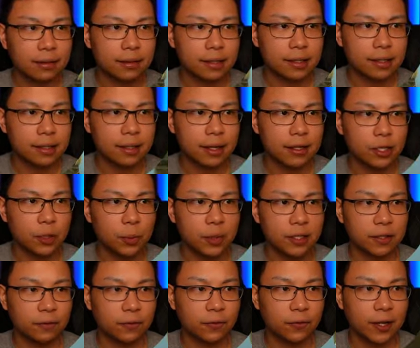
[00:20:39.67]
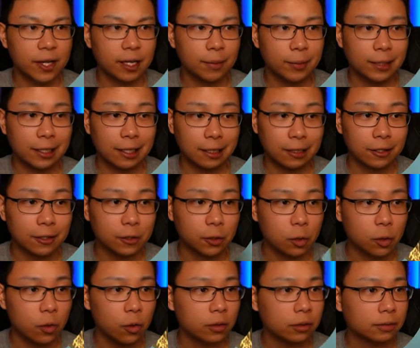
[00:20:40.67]
He's not too much of a fan. I mean, he looked
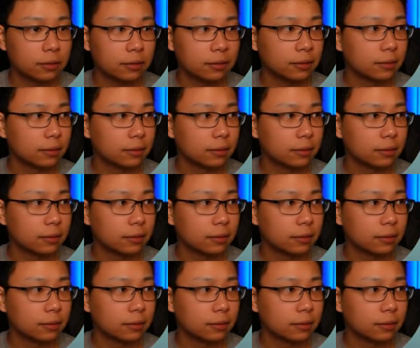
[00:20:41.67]
cool.